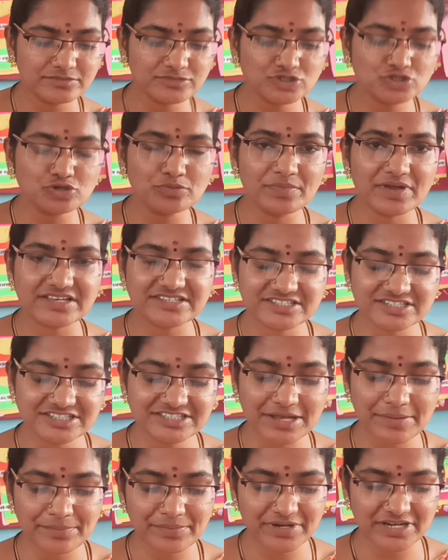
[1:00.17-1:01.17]
them to
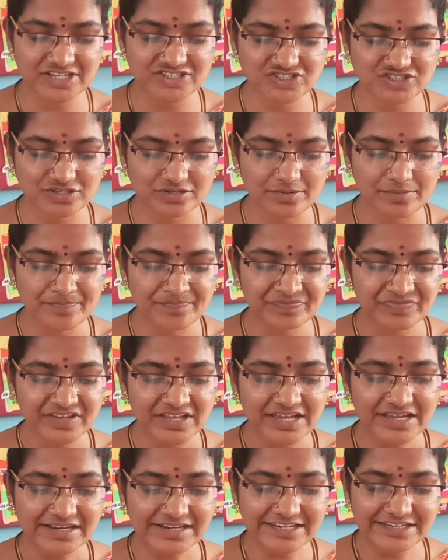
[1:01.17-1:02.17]
measure temperature.
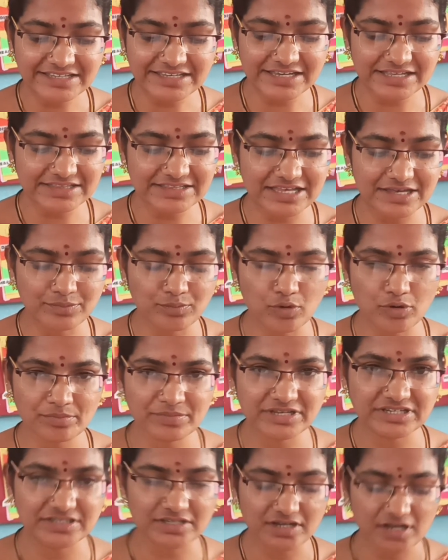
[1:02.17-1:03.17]
Clinical
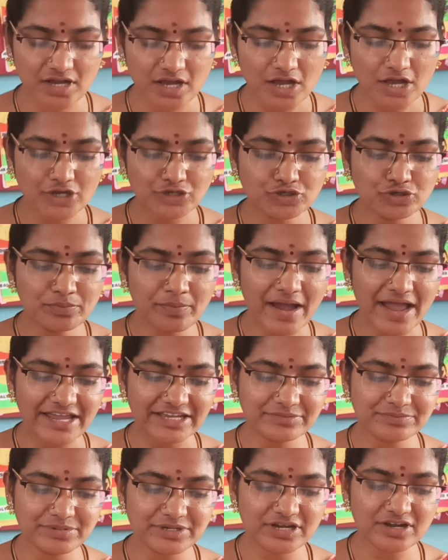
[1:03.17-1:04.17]
thermometer. You
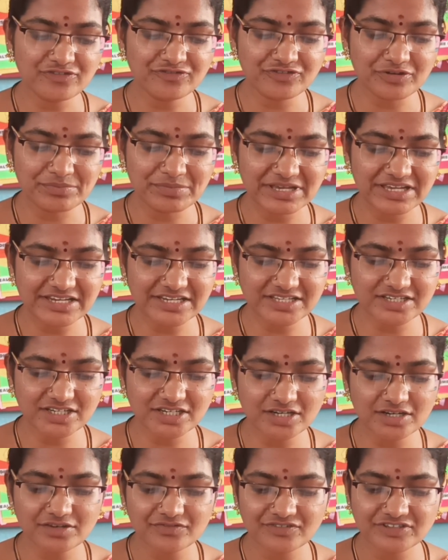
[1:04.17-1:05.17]
might be
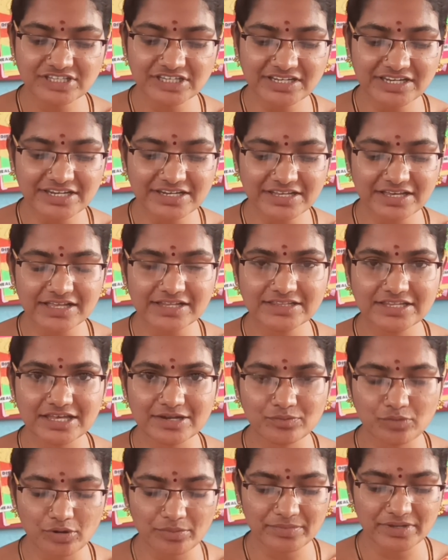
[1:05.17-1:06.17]
familiar with the
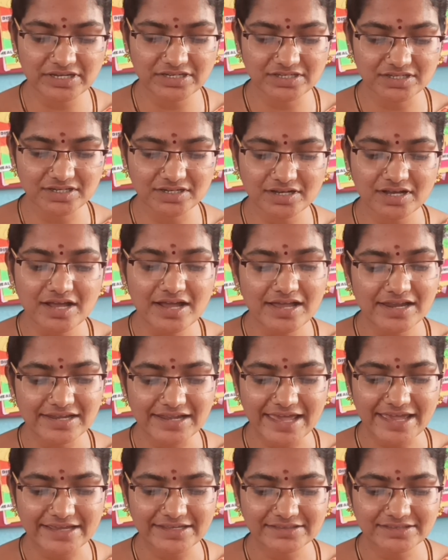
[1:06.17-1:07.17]
clinical thermometer
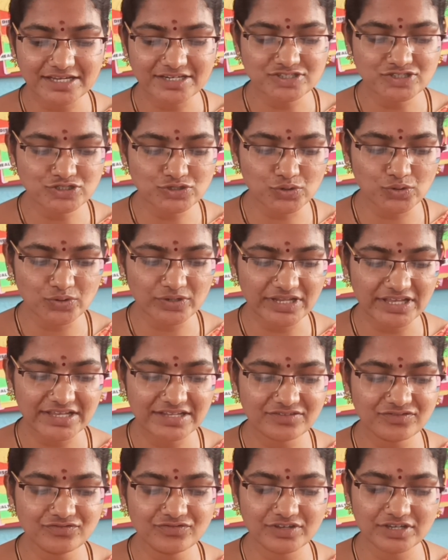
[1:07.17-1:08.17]
like that
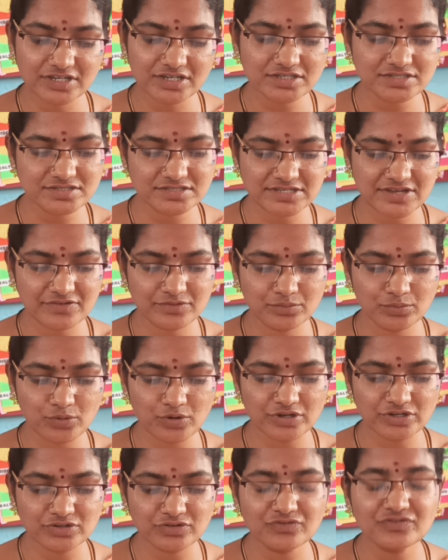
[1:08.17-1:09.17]
shown in figure
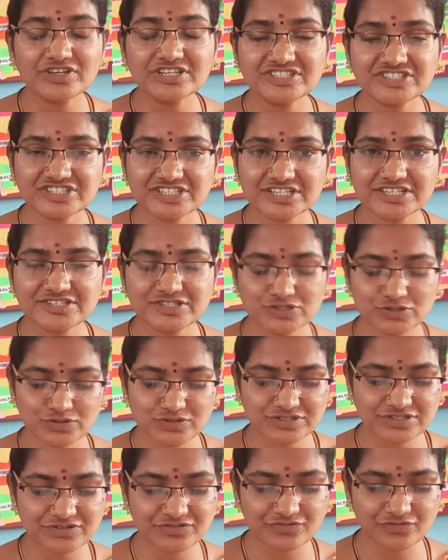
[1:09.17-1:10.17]
7.2, which
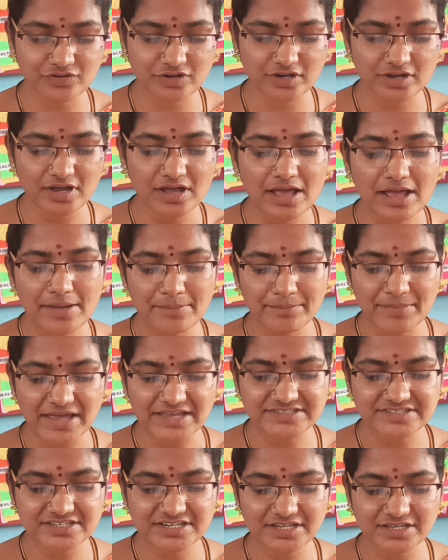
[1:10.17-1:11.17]
is used for
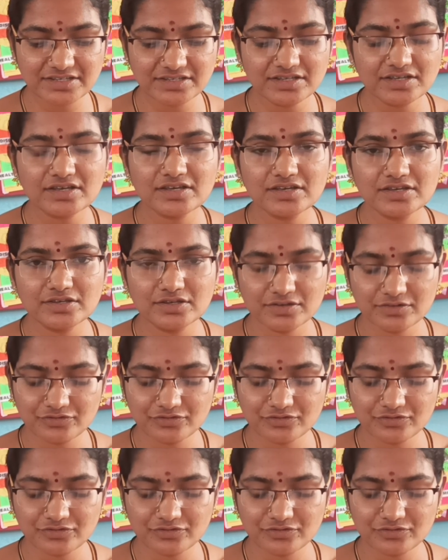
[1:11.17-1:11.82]
measuring